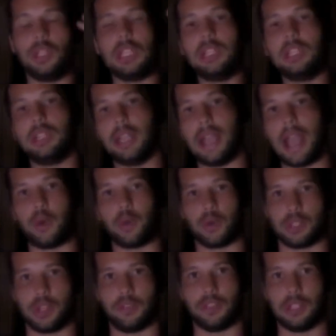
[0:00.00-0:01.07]
and think of how
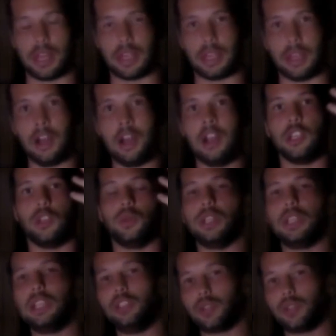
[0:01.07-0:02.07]
you can make those things happen.